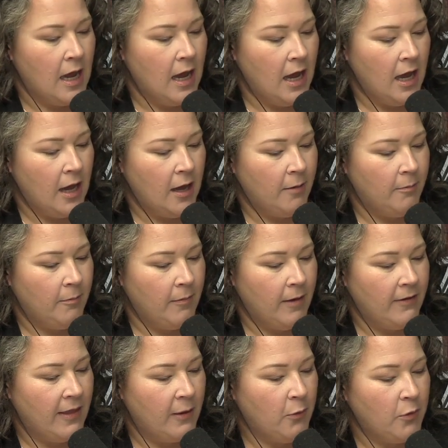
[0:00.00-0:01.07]
um,
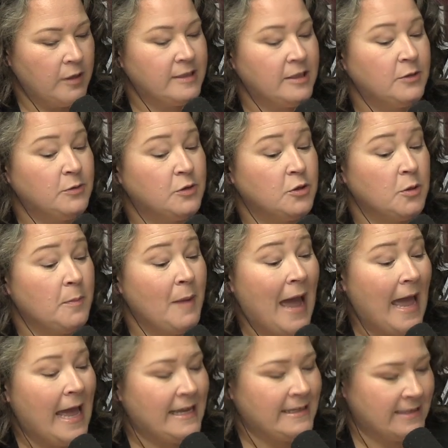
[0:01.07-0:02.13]
and they wanted to
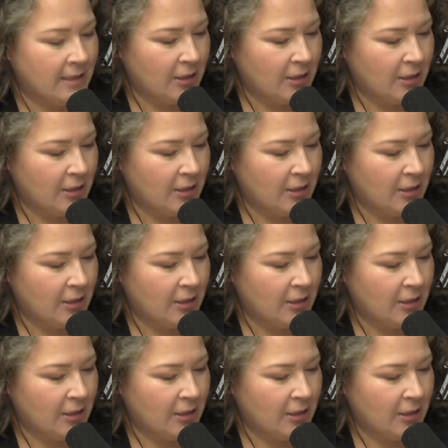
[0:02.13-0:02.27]
surpass